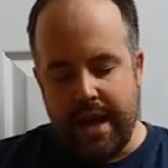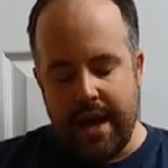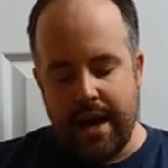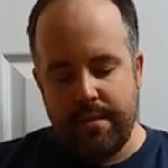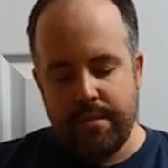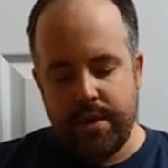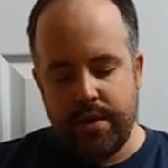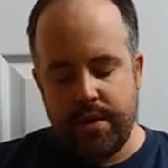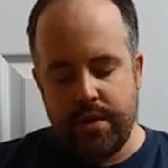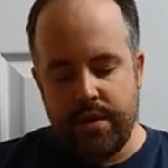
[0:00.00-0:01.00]
Um,
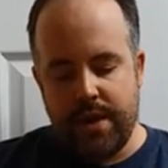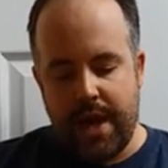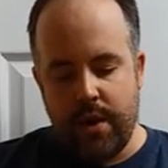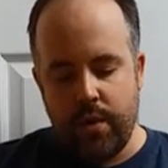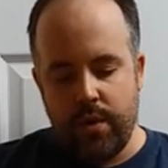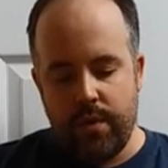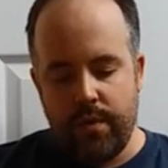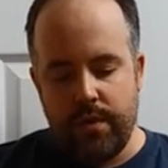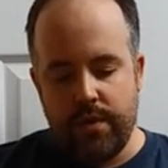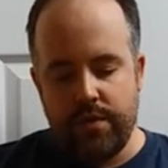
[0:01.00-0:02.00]
now,
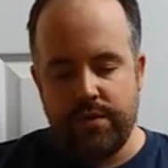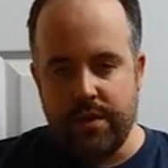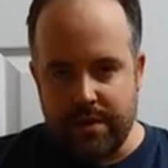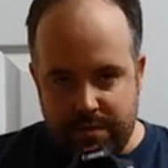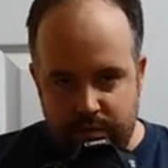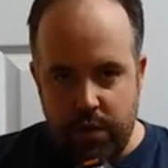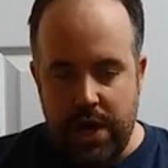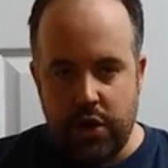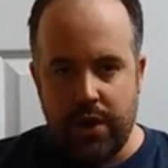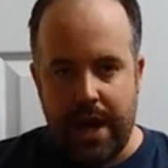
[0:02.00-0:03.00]

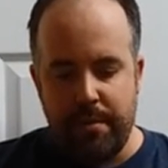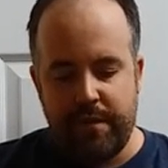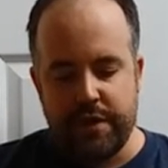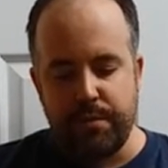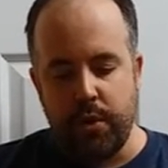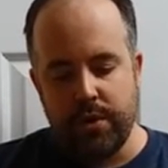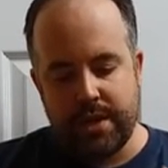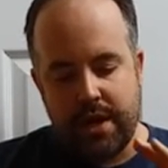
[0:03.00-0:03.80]
really good camera for sports.